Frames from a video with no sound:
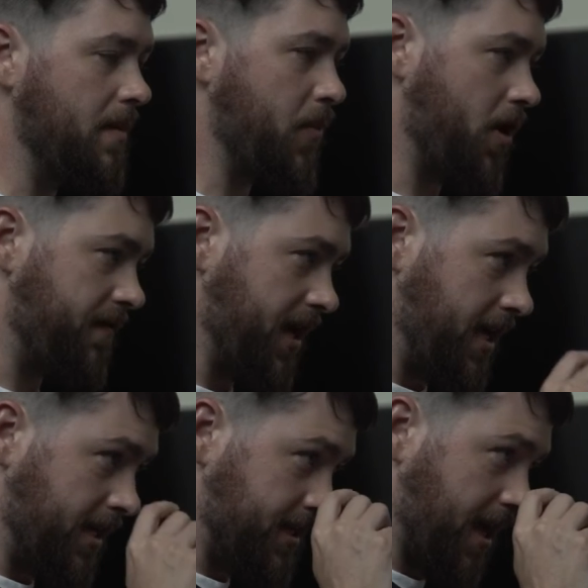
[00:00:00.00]
And part of
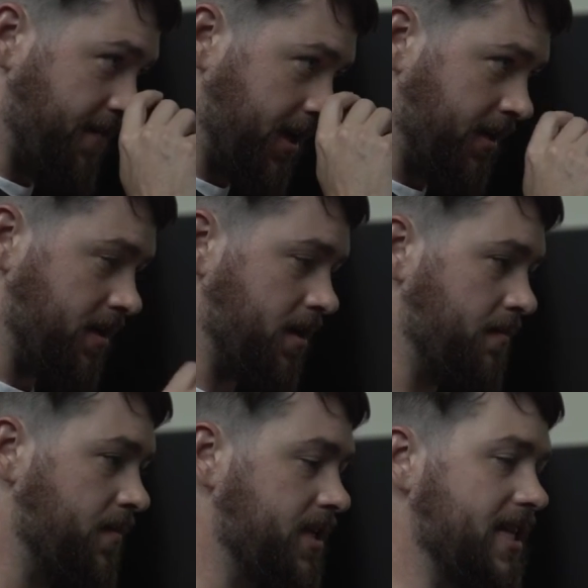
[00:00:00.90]
that is having
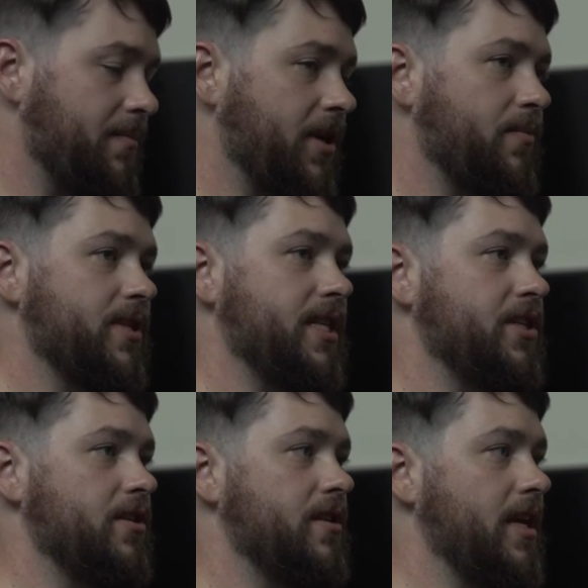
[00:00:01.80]
um, a sampling
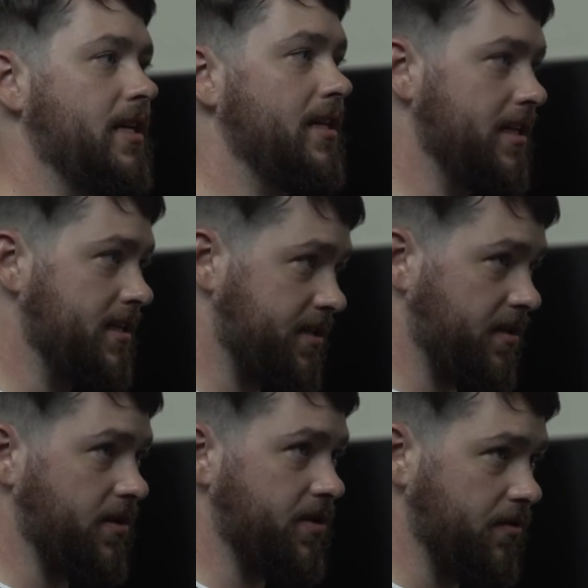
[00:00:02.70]
procedure that is
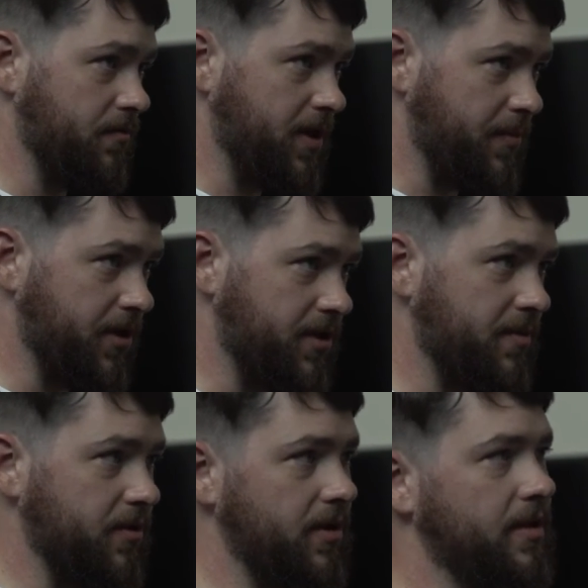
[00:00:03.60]
also
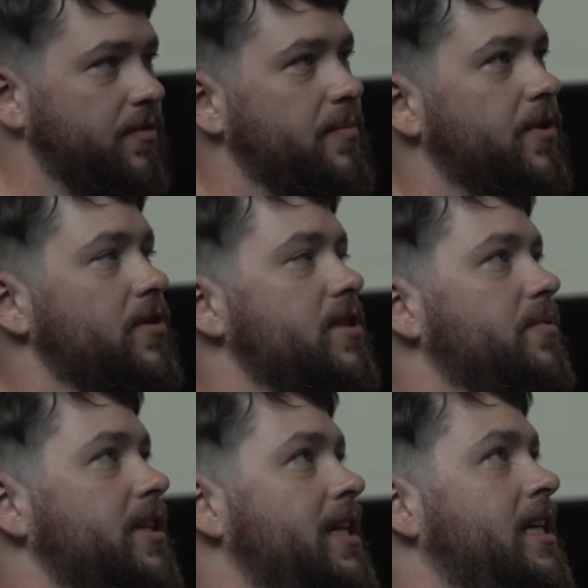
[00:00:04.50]
reproducible and
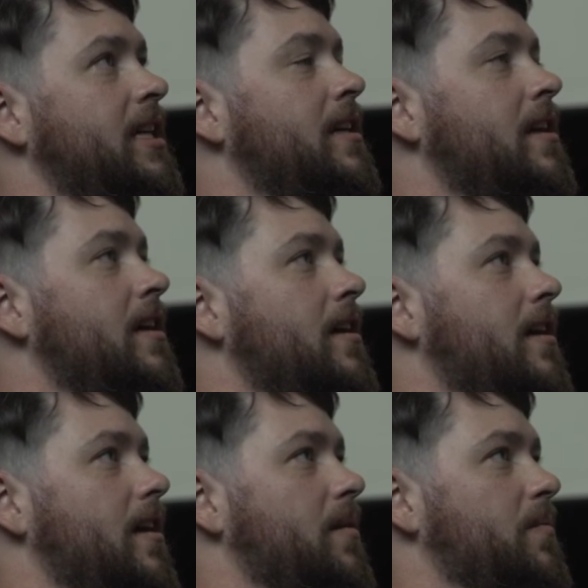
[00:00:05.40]
reproducibly
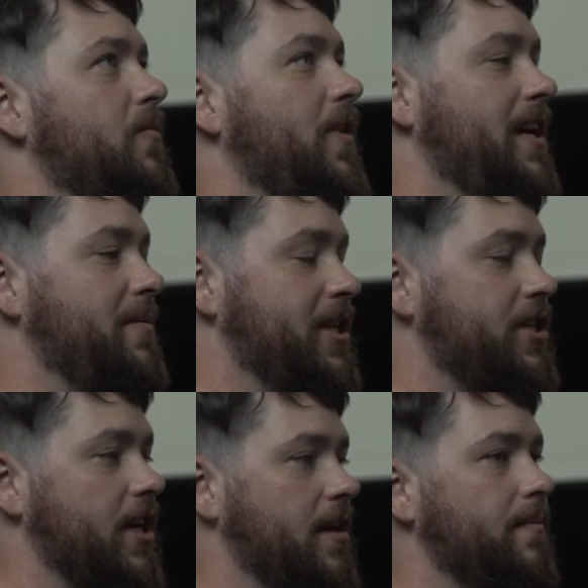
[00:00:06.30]
um, random
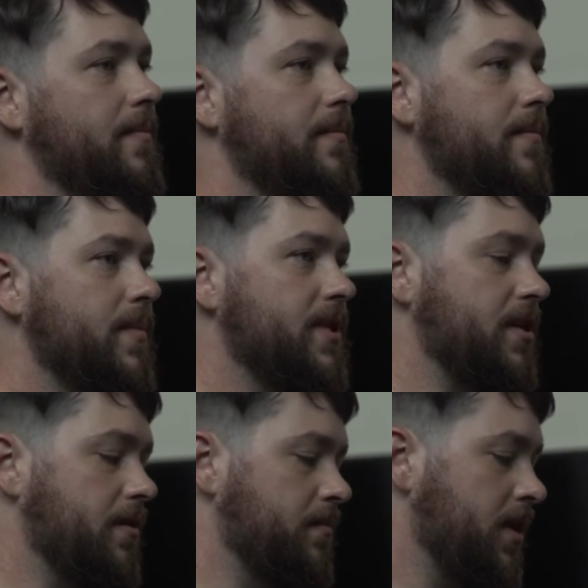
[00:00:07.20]
each time.
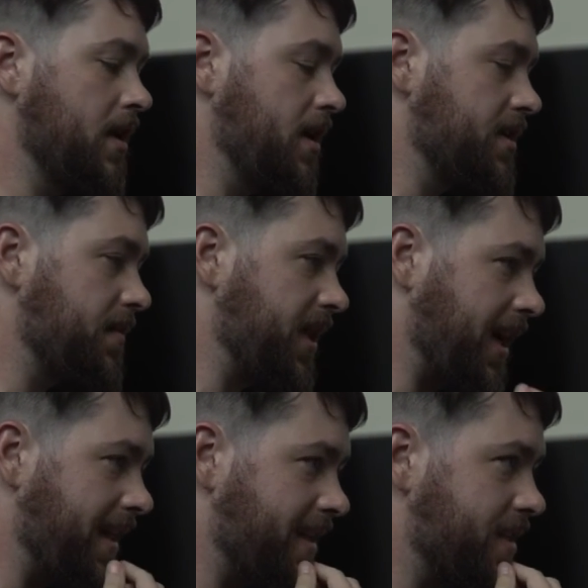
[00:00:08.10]
So something
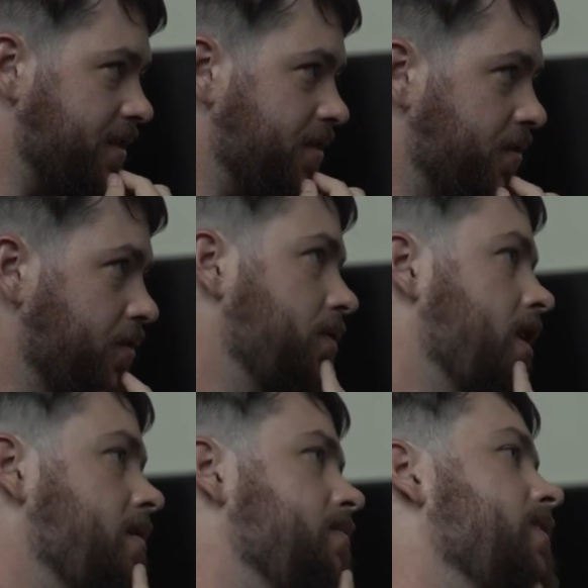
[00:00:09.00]
I like to do,
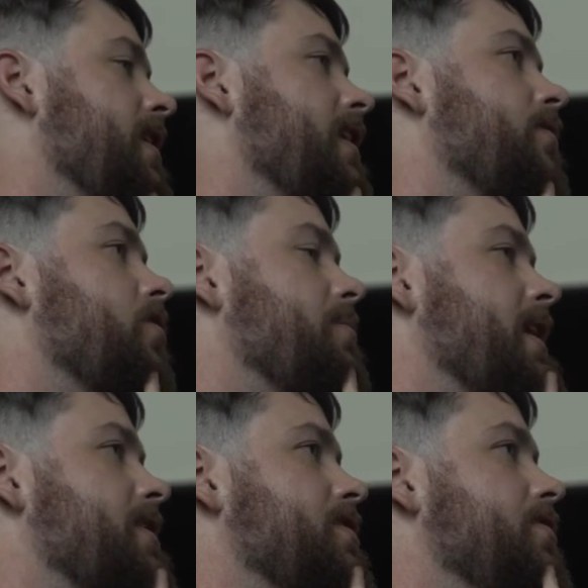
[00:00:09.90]
um, again, going
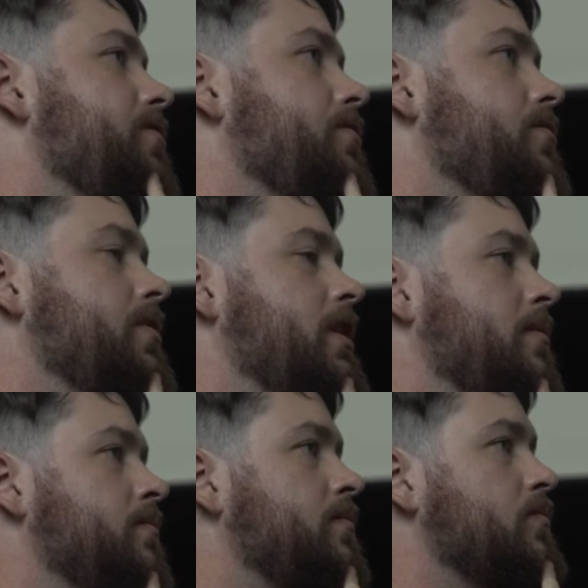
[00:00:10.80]
back to
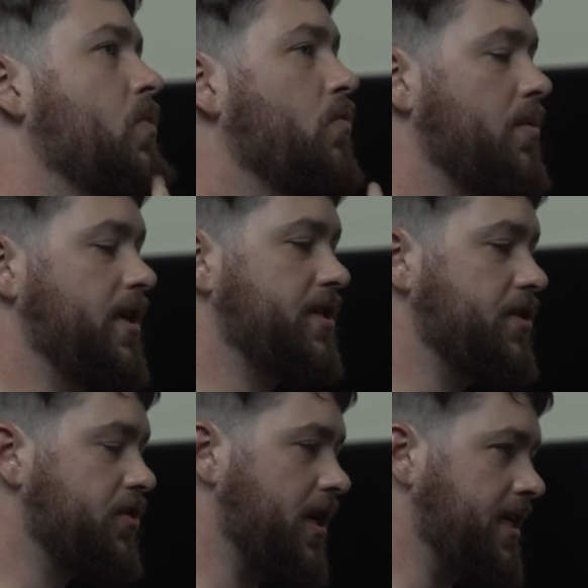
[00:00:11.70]
um, WordPress
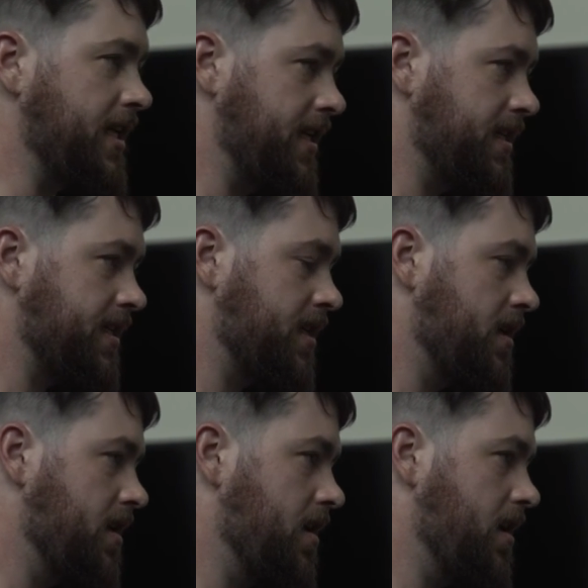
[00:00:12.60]
user IDs,
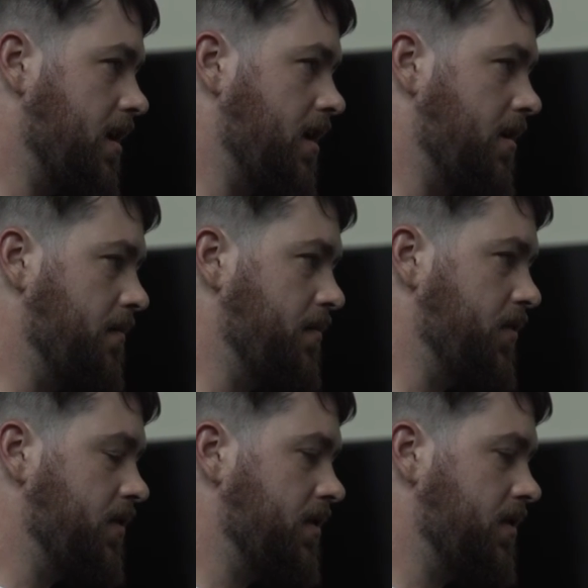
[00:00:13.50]
um,